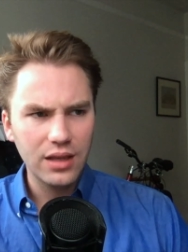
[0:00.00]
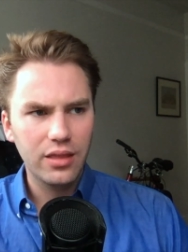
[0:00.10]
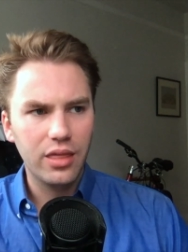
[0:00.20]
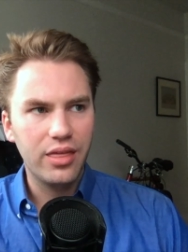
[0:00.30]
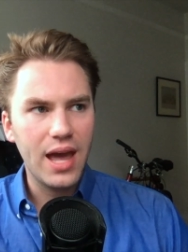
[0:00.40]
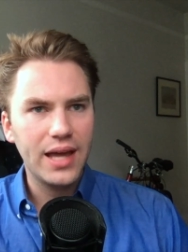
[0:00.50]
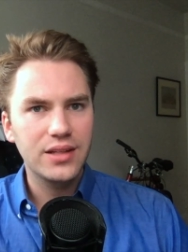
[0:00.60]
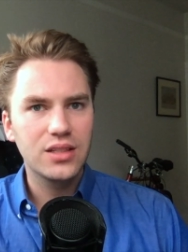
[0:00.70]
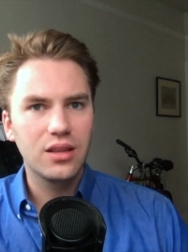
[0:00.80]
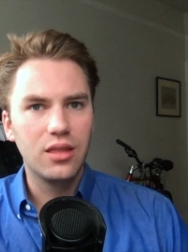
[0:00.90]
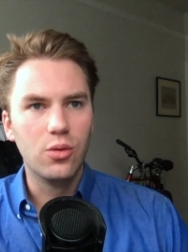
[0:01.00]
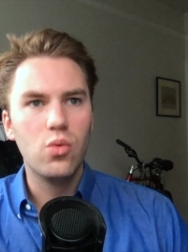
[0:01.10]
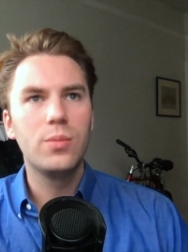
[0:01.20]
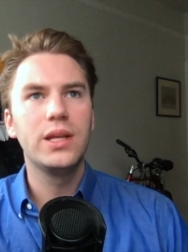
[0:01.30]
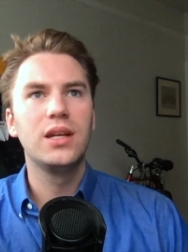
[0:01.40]
that the
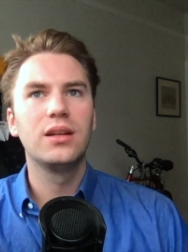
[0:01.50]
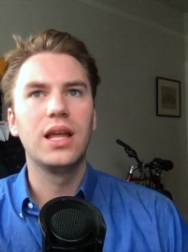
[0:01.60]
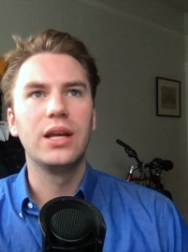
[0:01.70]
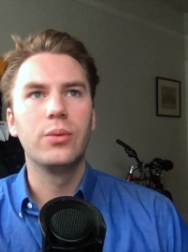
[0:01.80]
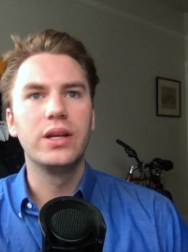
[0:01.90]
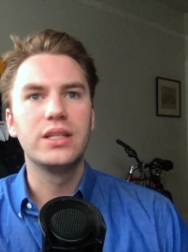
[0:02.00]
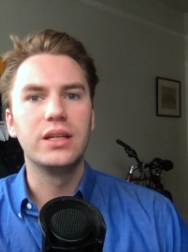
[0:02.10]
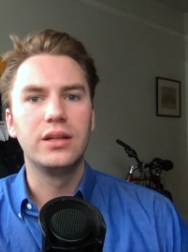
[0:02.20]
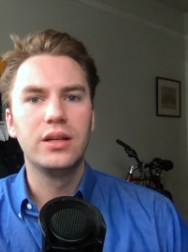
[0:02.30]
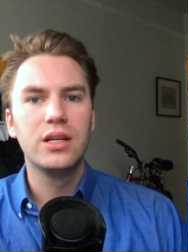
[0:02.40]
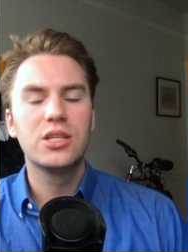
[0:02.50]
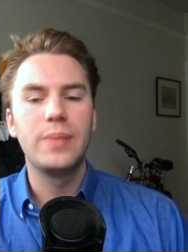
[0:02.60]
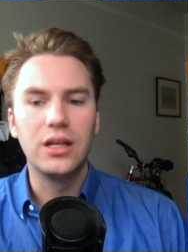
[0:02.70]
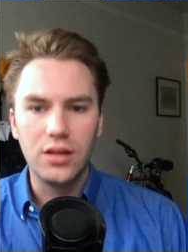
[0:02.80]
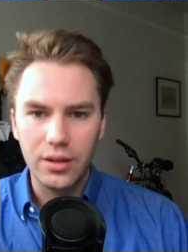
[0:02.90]
woman like went and
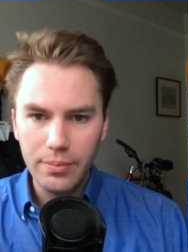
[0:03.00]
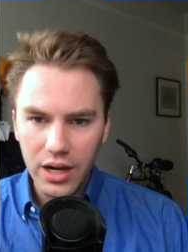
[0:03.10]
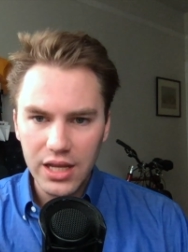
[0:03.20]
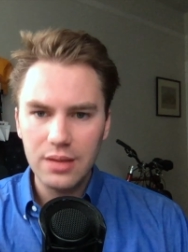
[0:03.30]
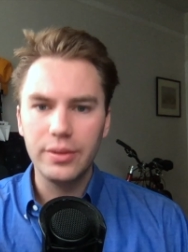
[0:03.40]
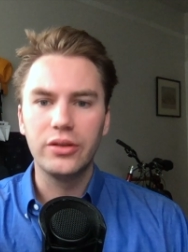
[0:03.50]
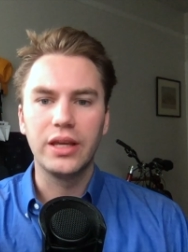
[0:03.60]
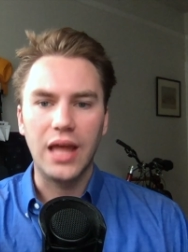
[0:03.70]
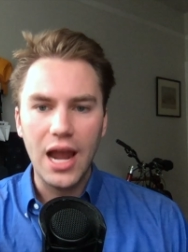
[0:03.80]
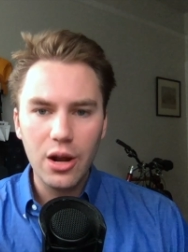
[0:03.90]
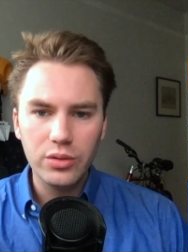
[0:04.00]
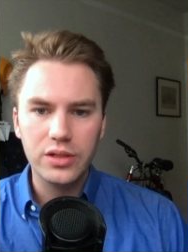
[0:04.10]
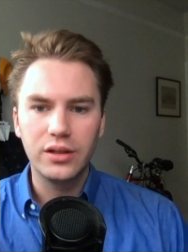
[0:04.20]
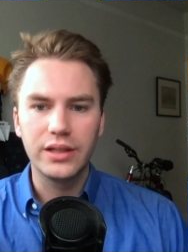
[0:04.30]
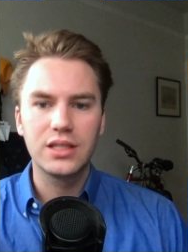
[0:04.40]
spent a lot of money building the house
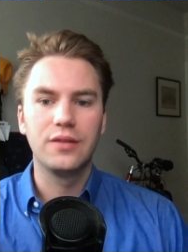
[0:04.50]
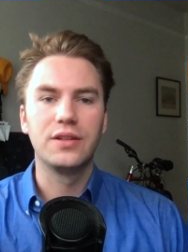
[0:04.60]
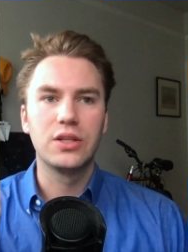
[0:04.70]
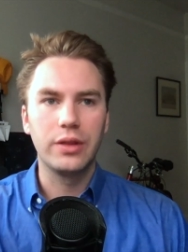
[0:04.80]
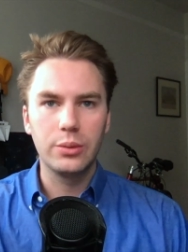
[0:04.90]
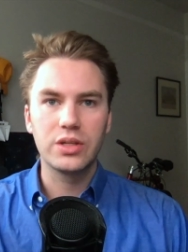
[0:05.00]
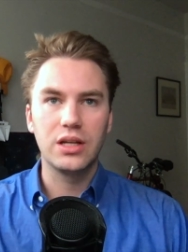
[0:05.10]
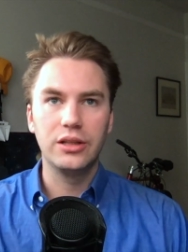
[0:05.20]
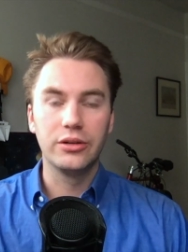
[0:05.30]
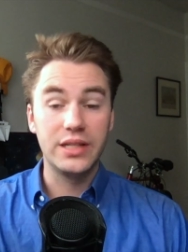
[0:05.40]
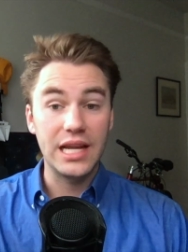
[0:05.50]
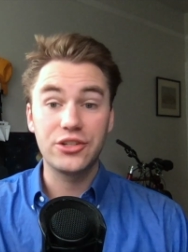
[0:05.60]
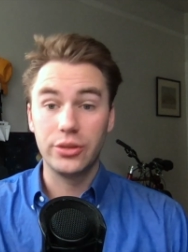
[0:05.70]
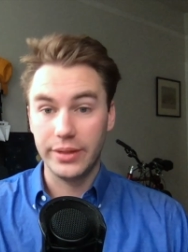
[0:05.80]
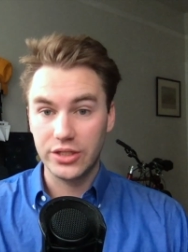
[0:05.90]
and all that stuff, and so that was a clear
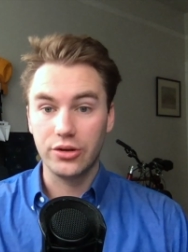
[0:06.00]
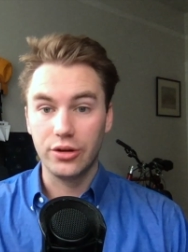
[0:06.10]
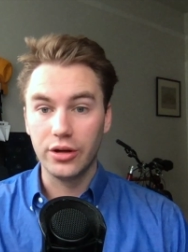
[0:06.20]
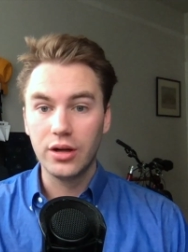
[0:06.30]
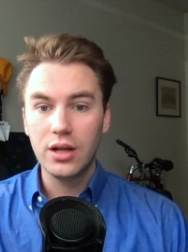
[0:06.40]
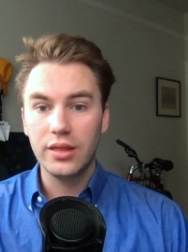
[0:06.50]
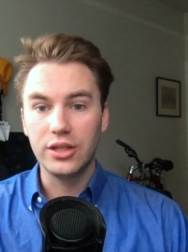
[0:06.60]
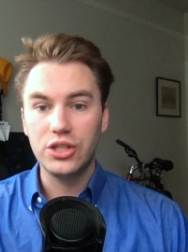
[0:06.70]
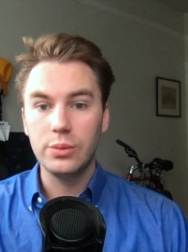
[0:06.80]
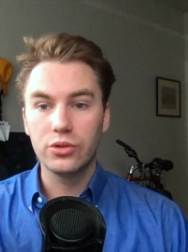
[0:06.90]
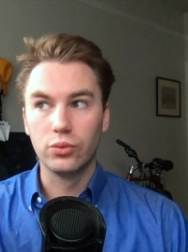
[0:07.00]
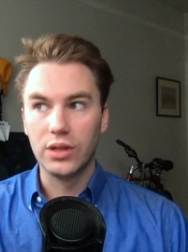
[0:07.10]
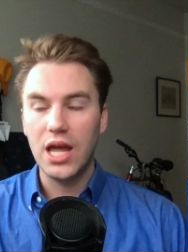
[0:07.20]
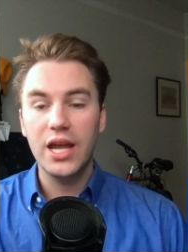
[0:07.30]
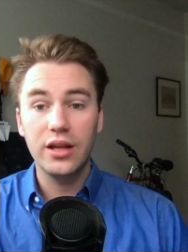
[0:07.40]
detriment to her, that she was
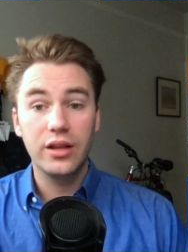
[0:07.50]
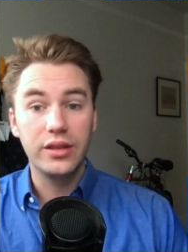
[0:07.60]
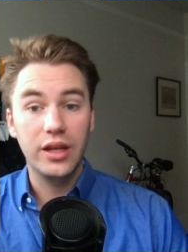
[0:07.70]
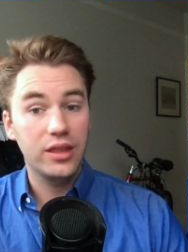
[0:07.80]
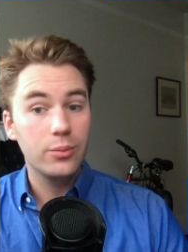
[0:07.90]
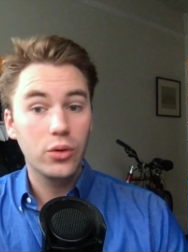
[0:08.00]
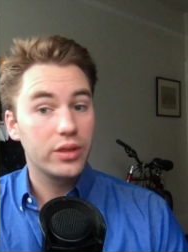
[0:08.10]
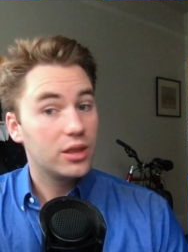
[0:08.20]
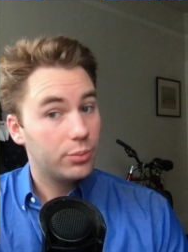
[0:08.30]
relying on nothing more than the